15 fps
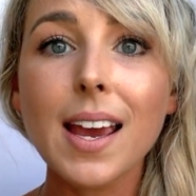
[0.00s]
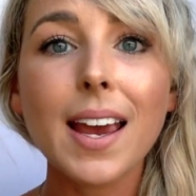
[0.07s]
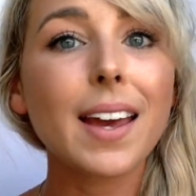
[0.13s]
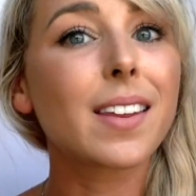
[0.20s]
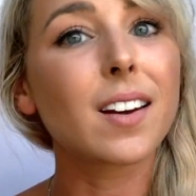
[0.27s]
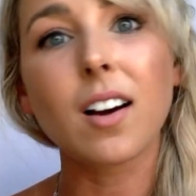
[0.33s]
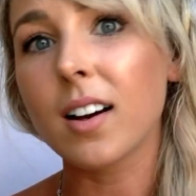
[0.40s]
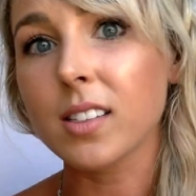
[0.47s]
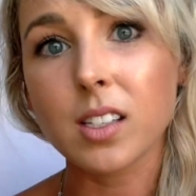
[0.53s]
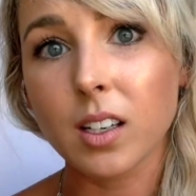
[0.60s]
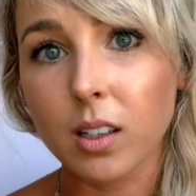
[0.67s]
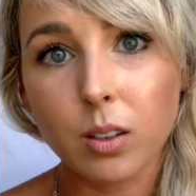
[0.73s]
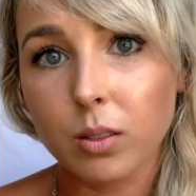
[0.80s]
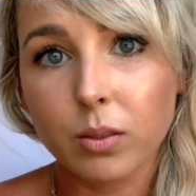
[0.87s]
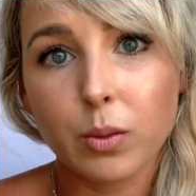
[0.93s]
and then
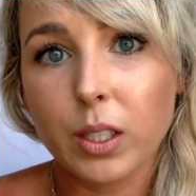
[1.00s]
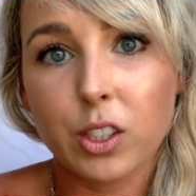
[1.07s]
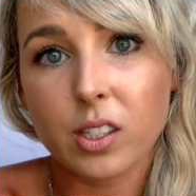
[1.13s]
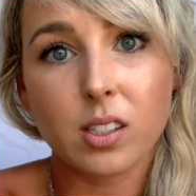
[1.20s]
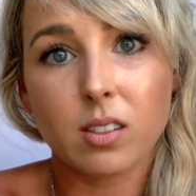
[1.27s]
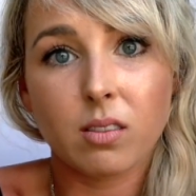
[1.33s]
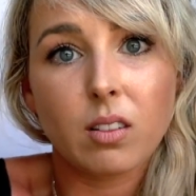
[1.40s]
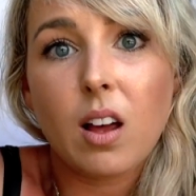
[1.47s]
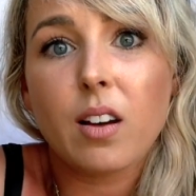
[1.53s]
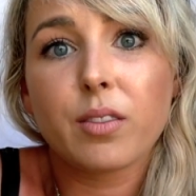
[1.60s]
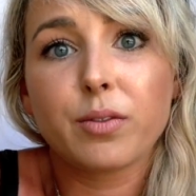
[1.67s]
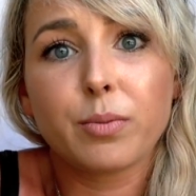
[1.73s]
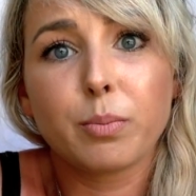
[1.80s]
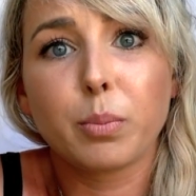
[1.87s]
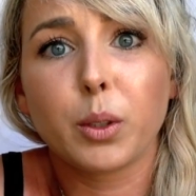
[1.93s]
also we just
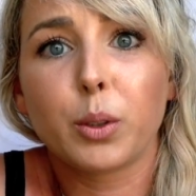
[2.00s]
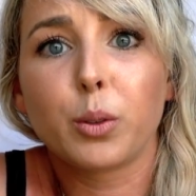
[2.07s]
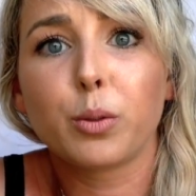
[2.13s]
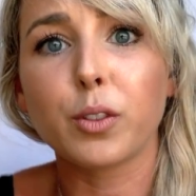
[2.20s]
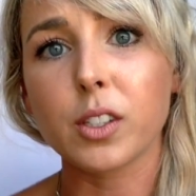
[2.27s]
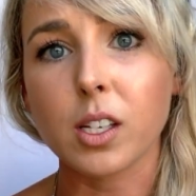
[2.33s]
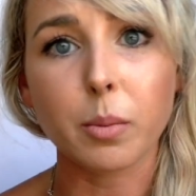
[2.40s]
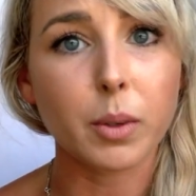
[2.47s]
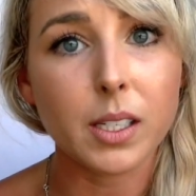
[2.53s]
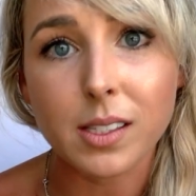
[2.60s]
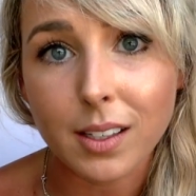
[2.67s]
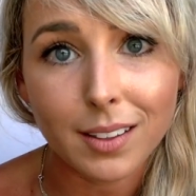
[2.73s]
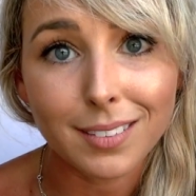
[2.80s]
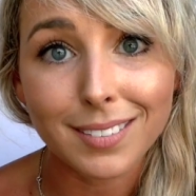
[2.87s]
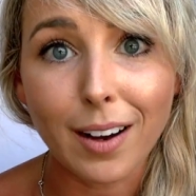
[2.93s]
love blue for some
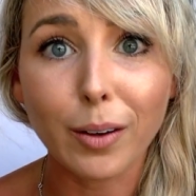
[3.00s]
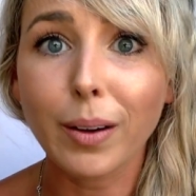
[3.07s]
reason.